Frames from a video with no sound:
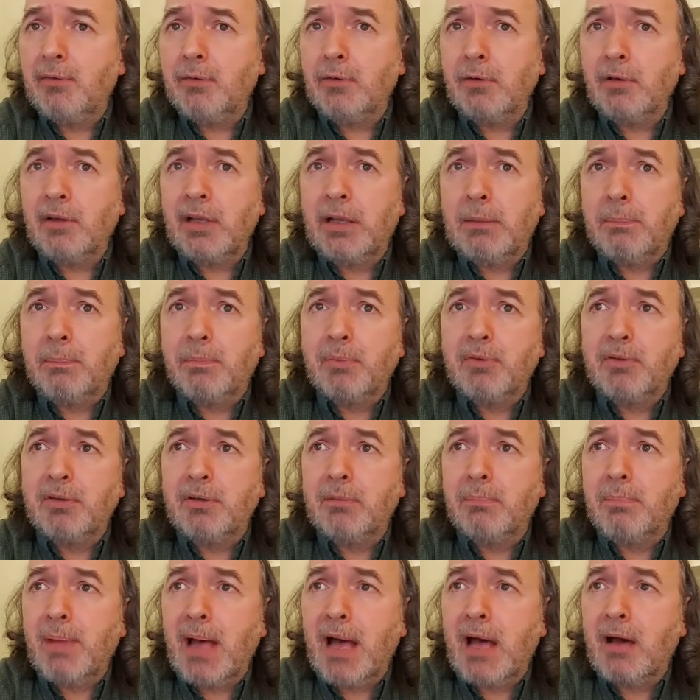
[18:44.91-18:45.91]
all lipped
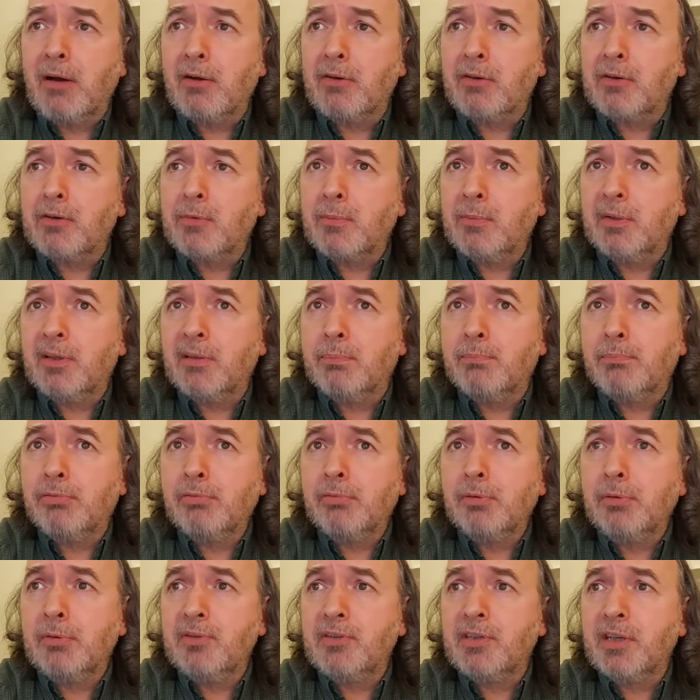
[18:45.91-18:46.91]
about with
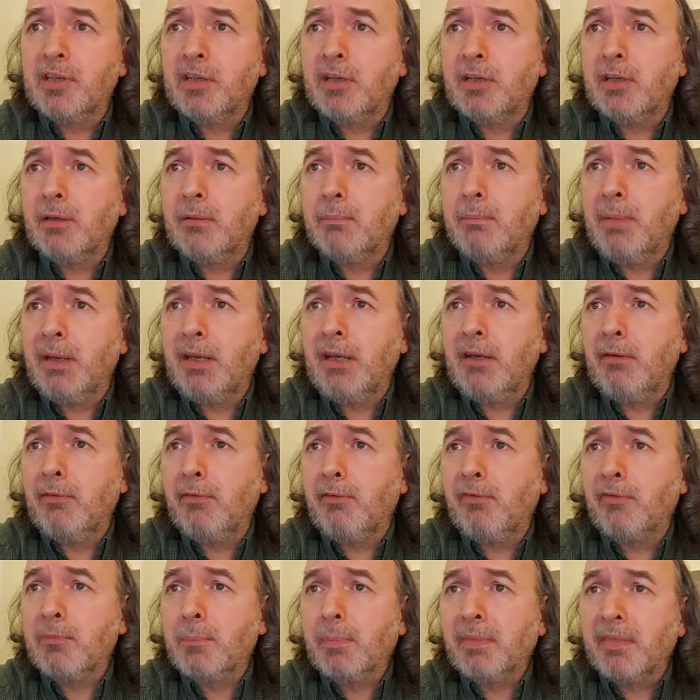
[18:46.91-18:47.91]
bruising
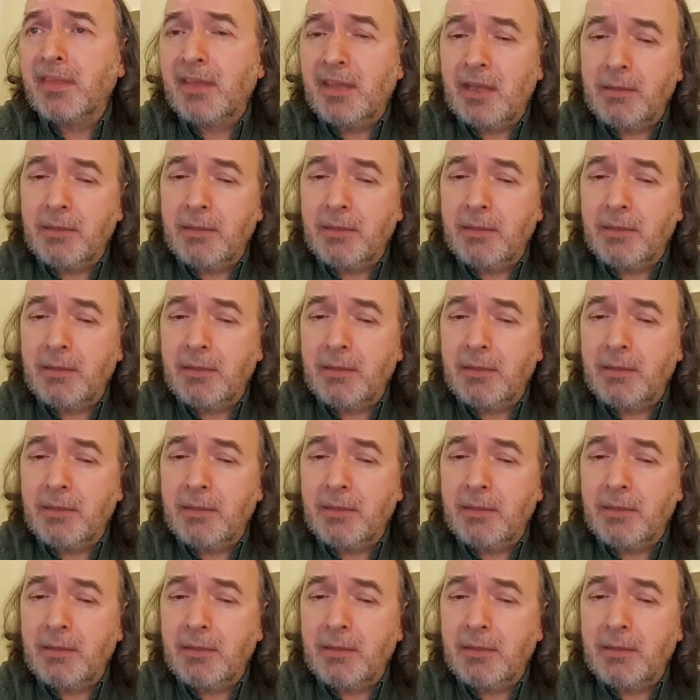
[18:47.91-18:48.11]
beef,